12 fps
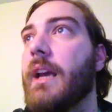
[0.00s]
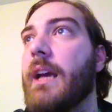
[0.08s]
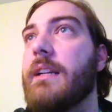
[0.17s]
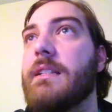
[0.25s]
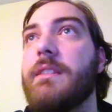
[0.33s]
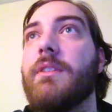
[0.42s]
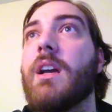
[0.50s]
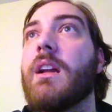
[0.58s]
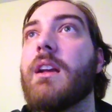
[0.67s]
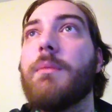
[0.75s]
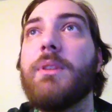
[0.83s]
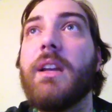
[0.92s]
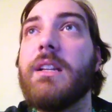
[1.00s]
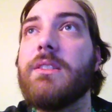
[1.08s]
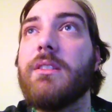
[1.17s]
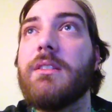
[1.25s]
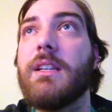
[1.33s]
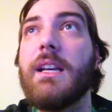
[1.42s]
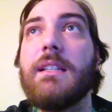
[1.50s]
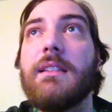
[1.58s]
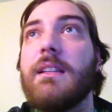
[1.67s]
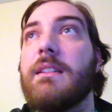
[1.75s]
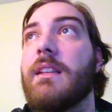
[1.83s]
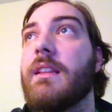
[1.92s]
it's even got a couple answers, like I
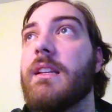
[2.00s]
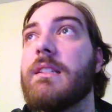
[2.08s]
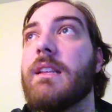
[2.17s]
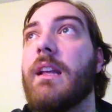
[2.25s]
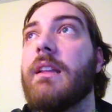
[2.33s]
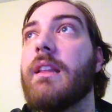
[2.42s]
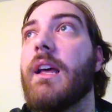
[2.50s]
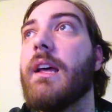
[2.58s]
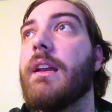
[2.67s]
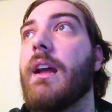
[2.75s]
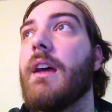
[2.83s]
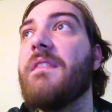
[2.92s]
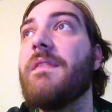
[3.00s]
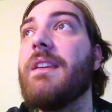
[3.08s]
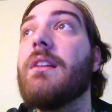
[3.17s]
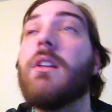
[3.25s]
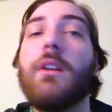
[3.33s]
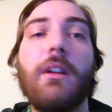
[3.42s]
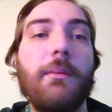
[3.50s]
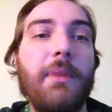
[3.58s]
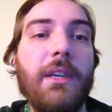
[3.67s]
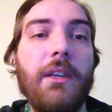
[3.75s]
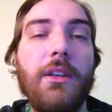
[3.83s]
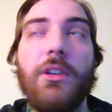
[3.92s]
said, to things that I feel are going to
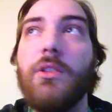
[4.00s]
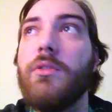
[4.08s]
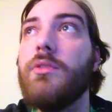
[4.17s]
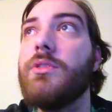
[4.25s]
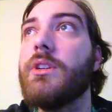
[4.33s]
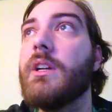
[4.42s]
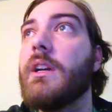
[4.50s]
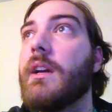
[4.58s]
be huge.